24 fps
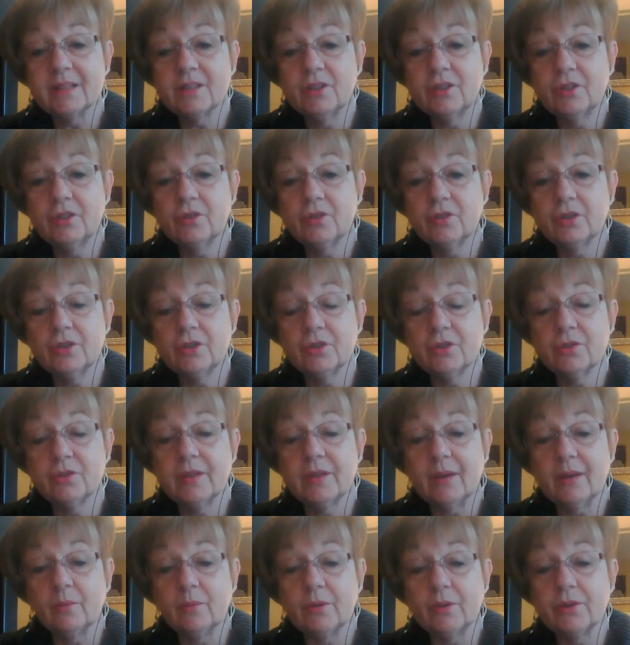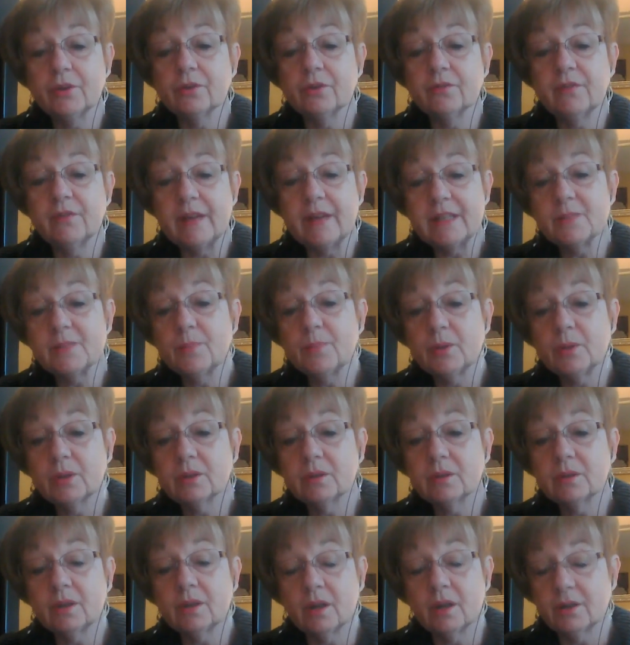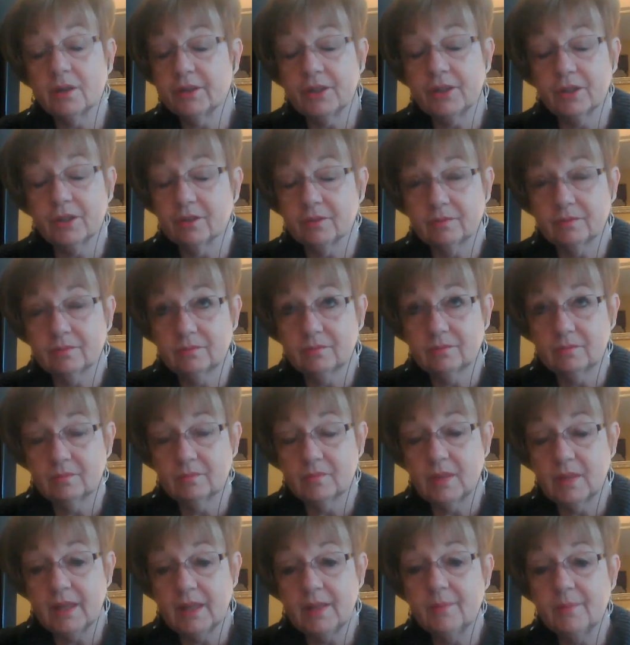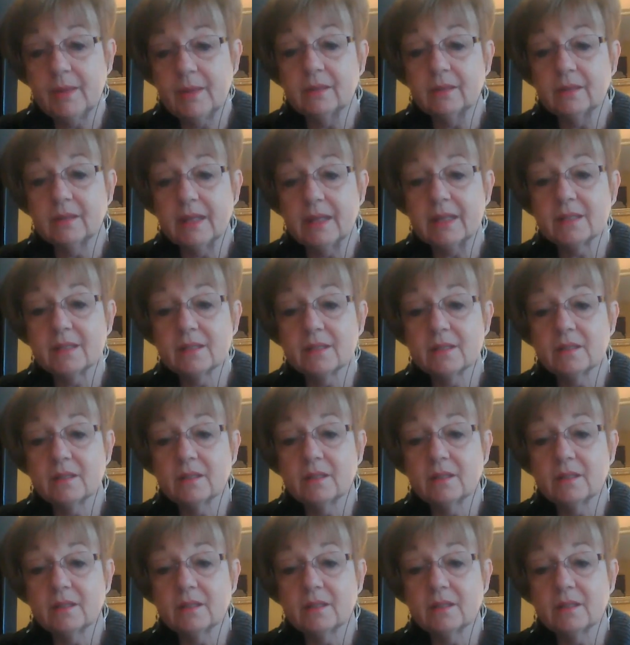you could do that with your Facebook or your email list.